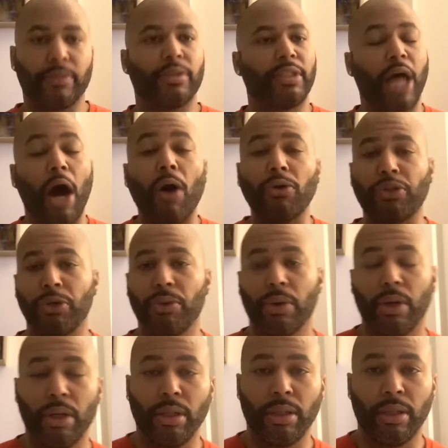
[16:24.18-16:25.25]
talk to
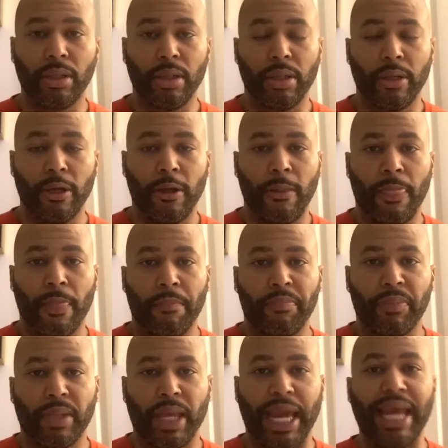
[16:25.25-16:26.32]
her,
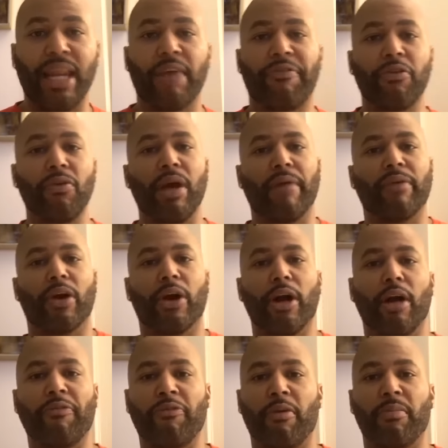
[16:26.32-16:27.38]
and if you never
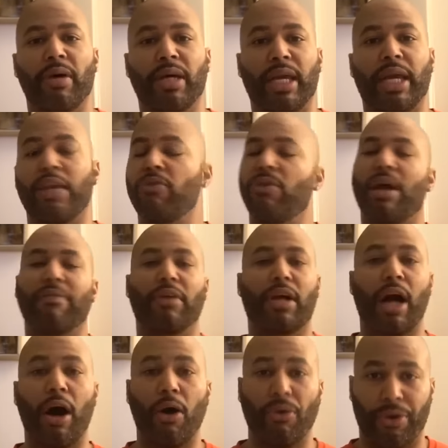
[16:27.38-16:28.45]
heard from her again, you never
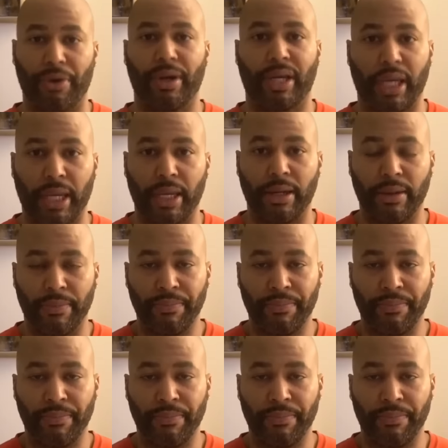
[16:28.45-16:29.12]
called her again.